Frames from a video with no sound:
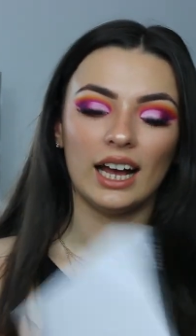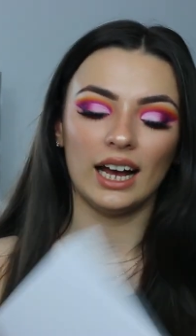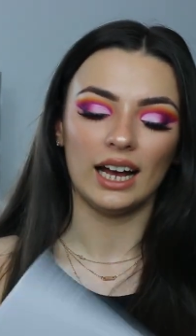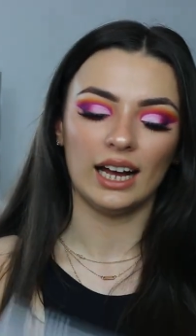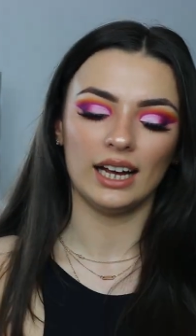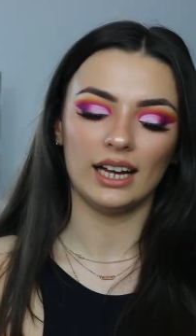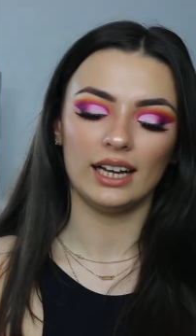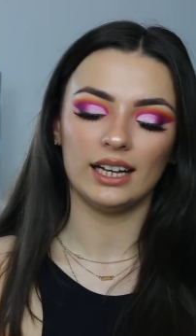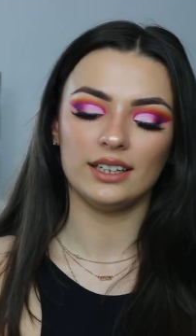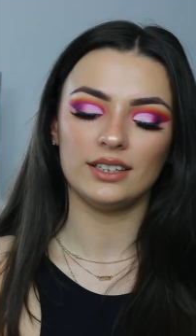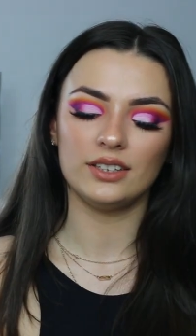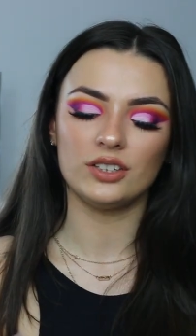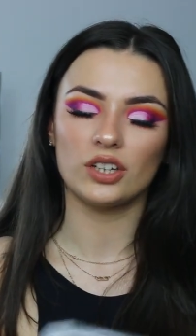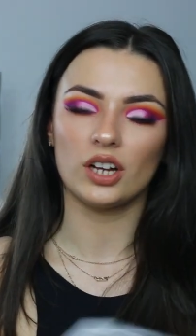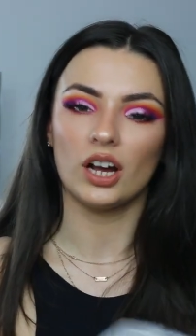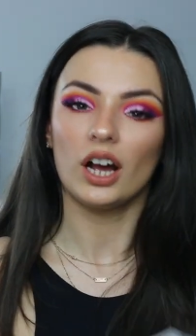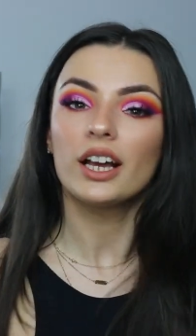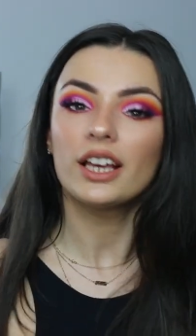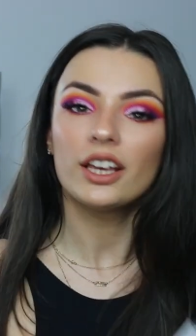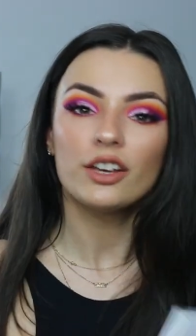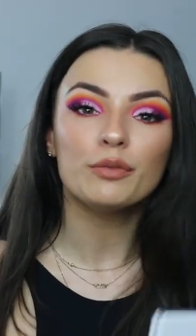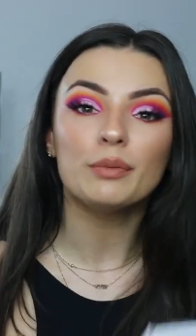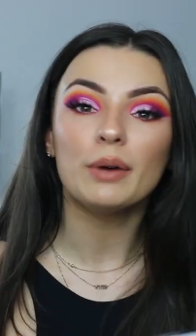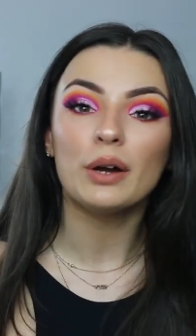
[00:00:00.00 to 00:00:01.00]
and I
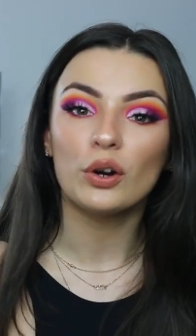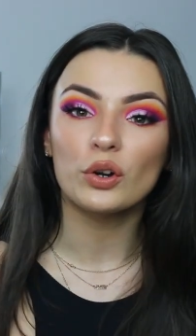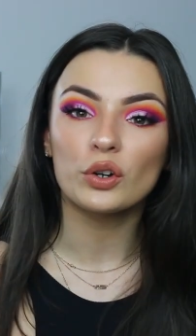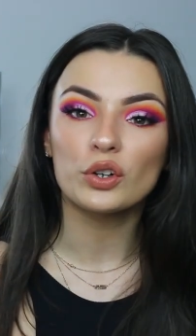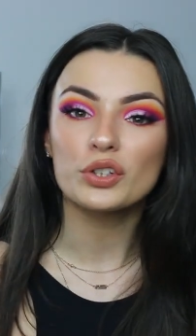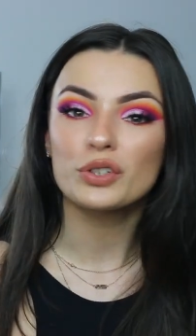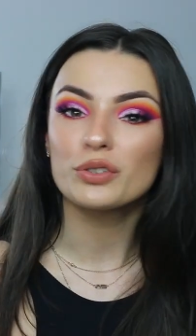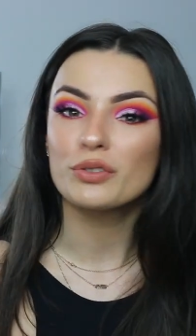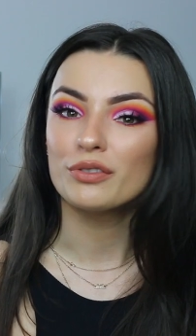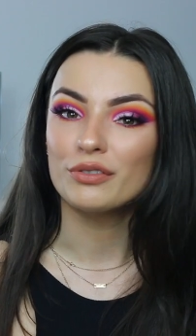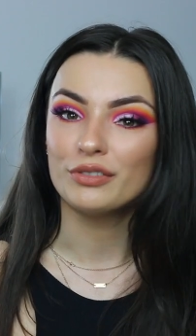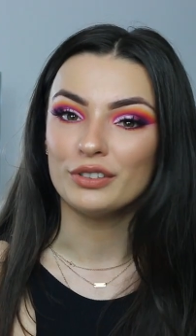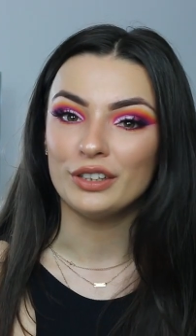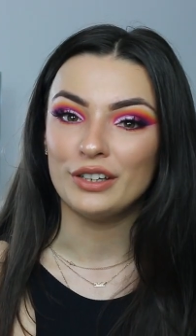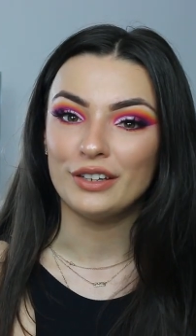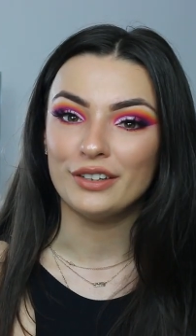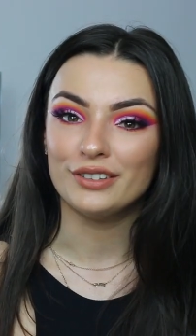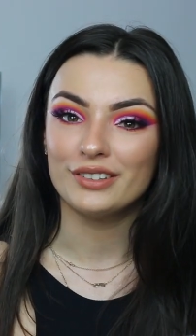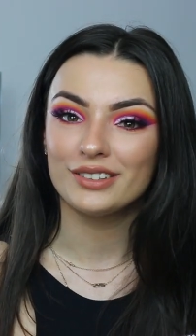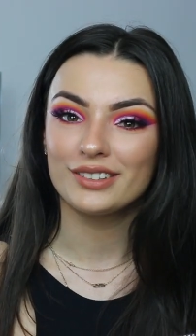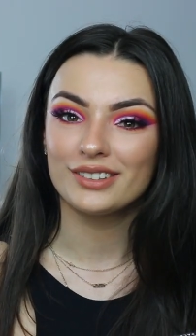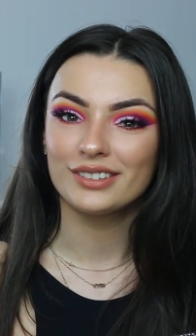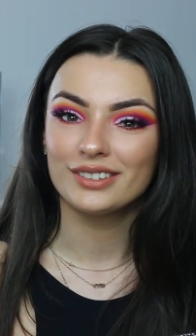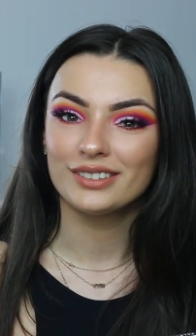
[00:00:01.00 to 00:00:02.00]
give my honest
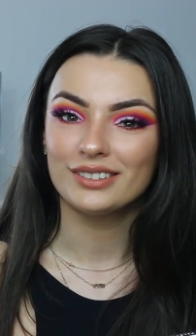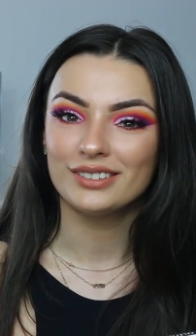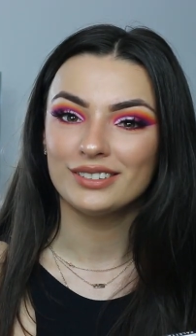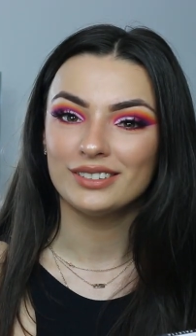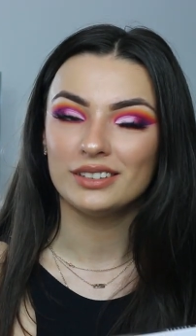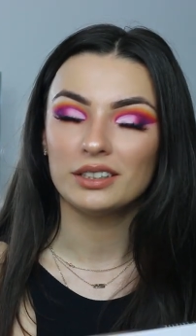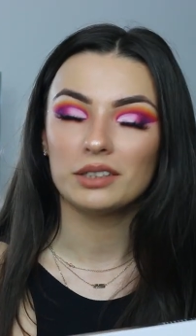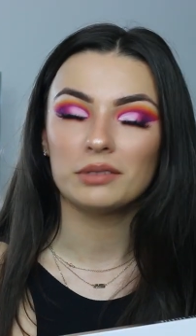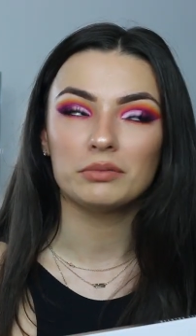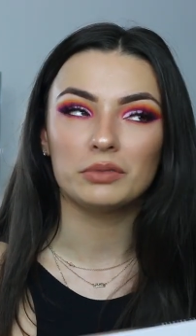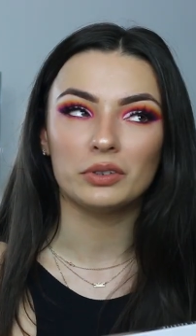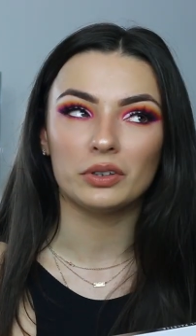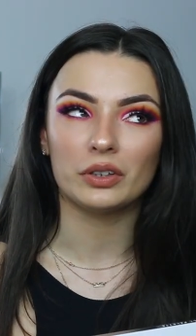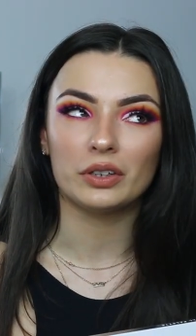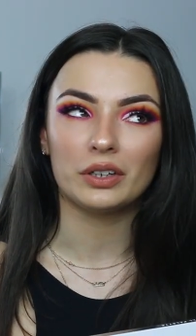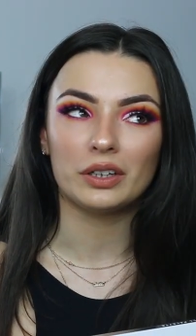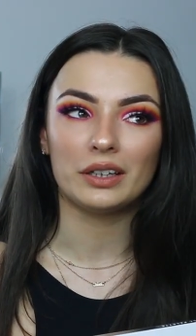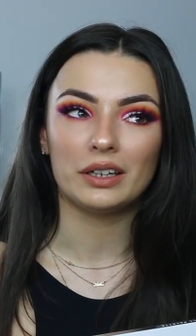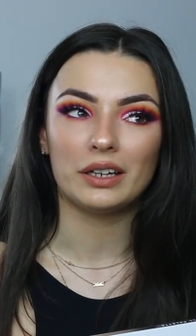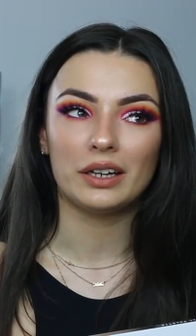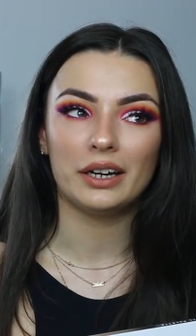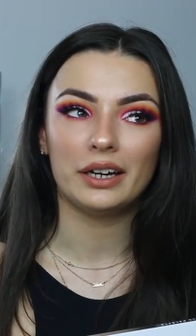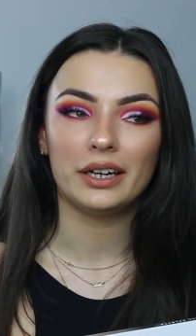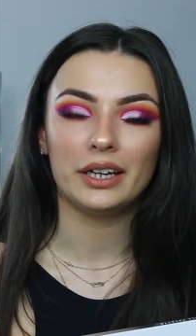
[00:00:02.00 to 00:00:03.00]
reviews, I'm not
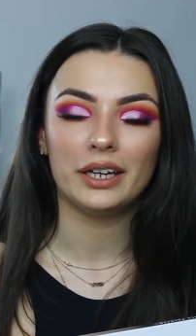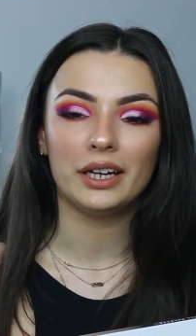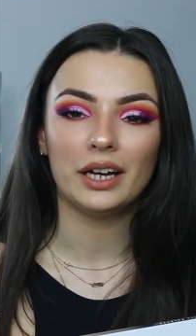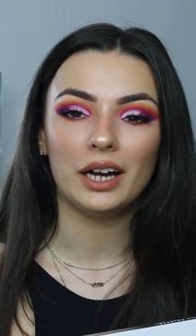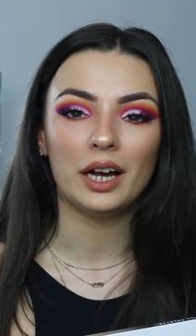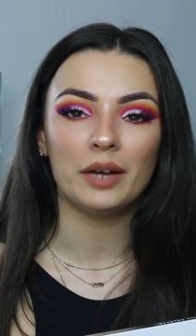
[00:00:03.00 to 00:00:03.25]
gonna lie.